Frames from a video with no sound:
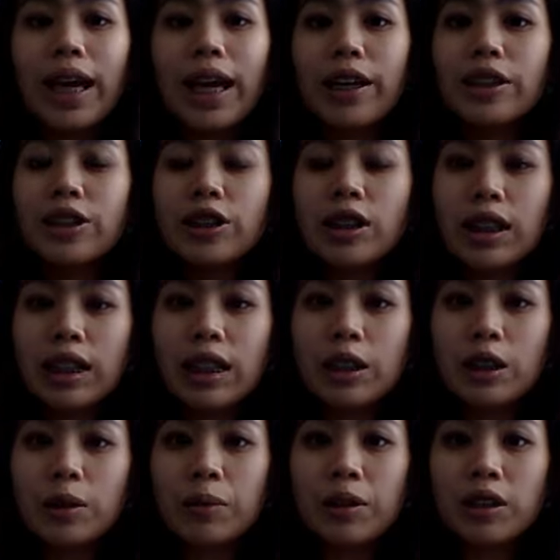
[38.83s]
Additionally,
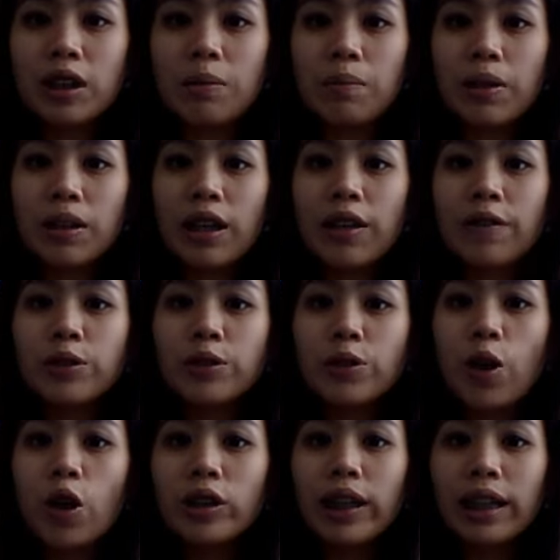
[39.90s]
this person must have
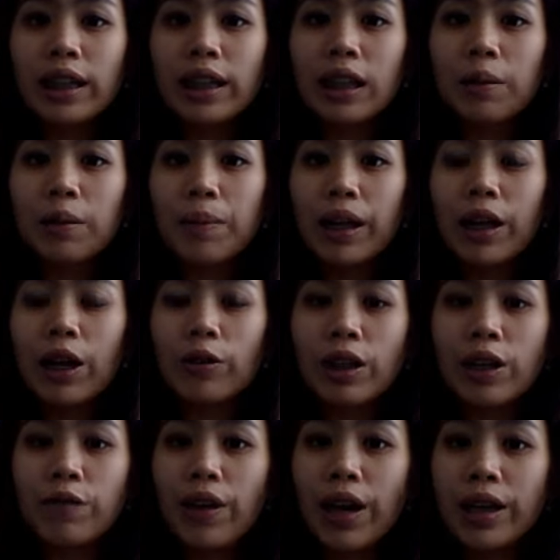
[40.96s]
strong technical background
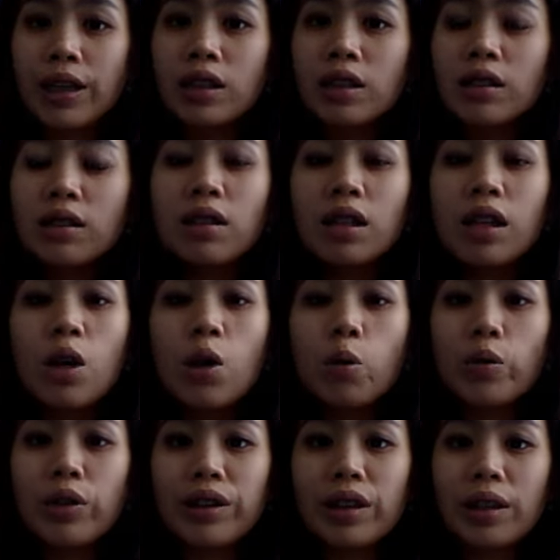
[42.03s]
in finance
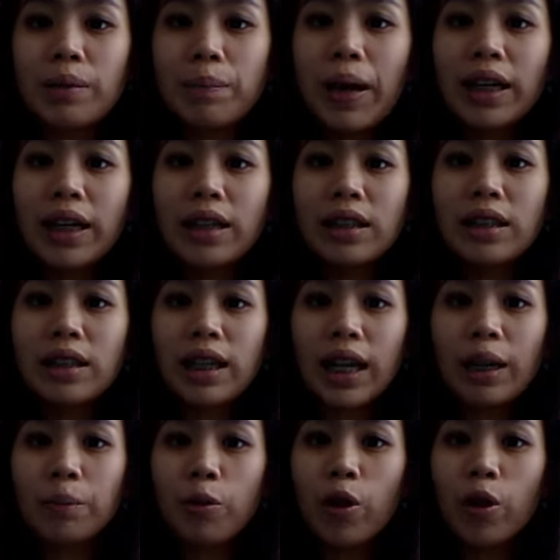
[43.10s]
with independent
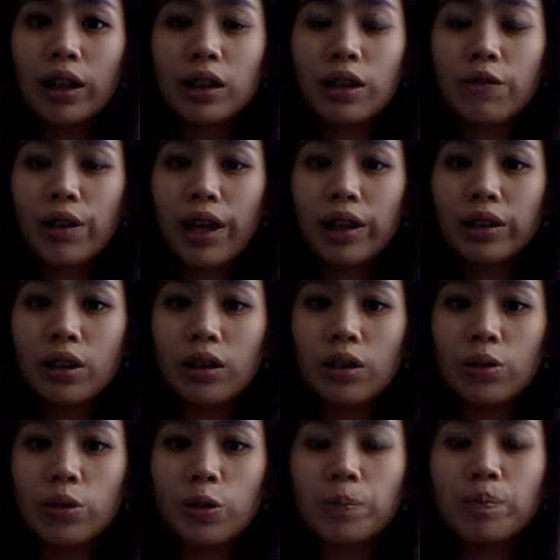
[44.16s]
and proactive
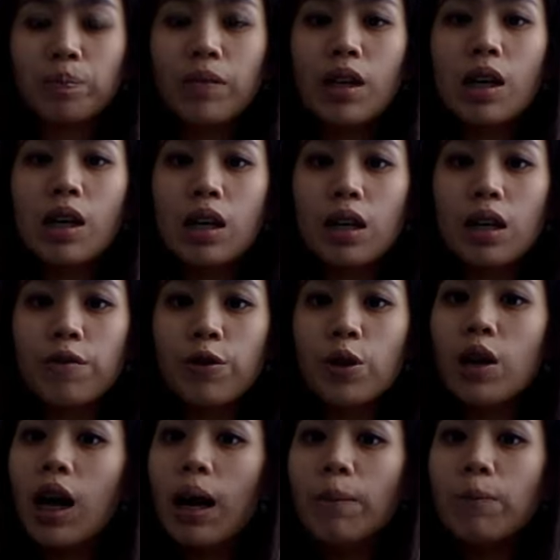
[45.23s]
attitude. If
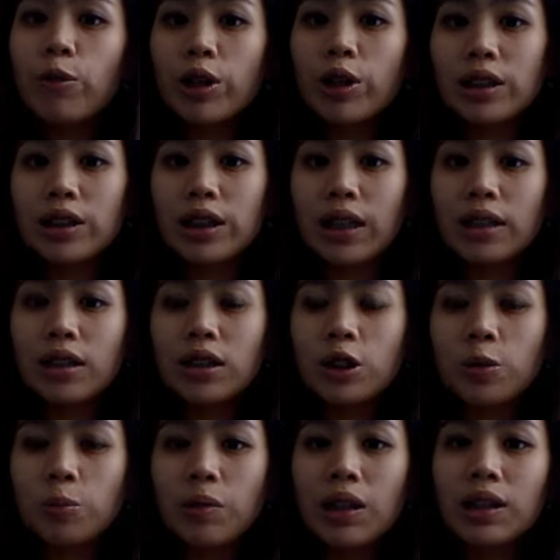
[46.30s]
you're up for the challenge,
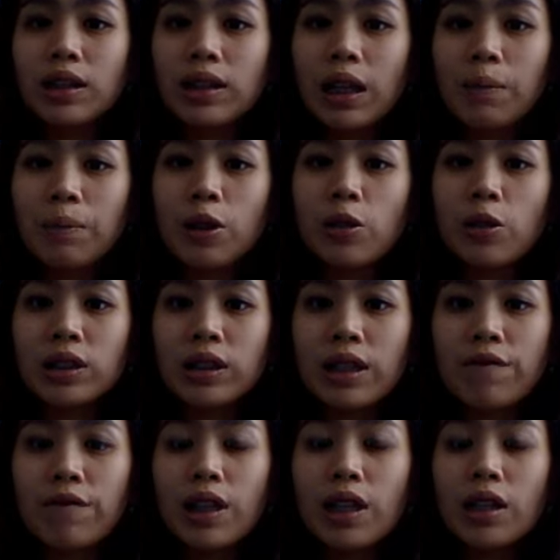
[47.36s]
please send me your
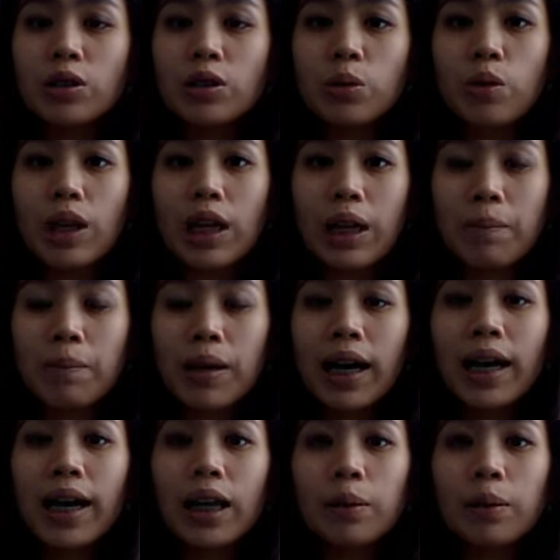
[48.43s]
CV to irma
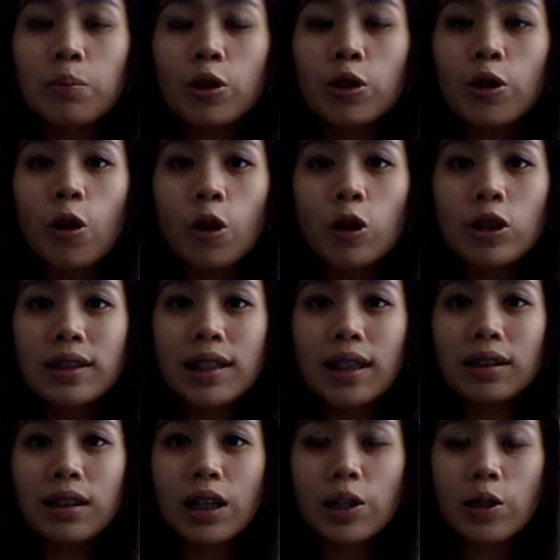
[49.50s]
at
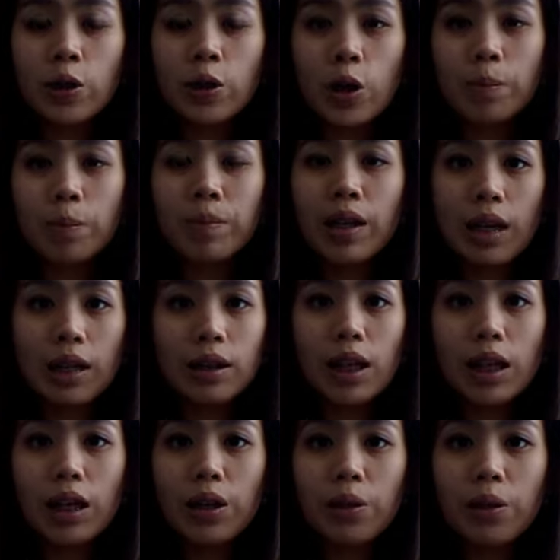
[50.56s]
monroeconsulting.com.
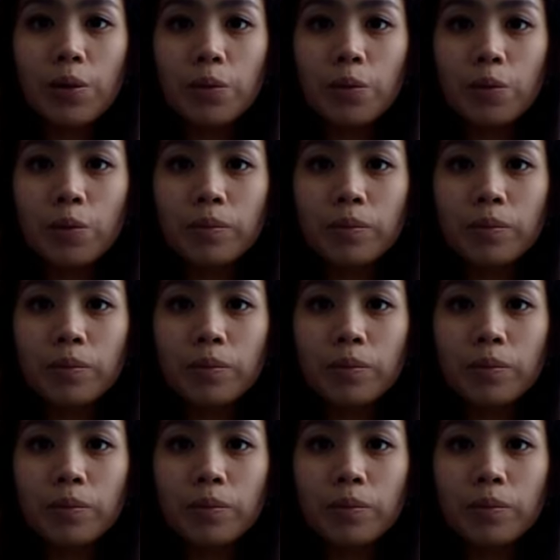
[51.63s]
Thank you.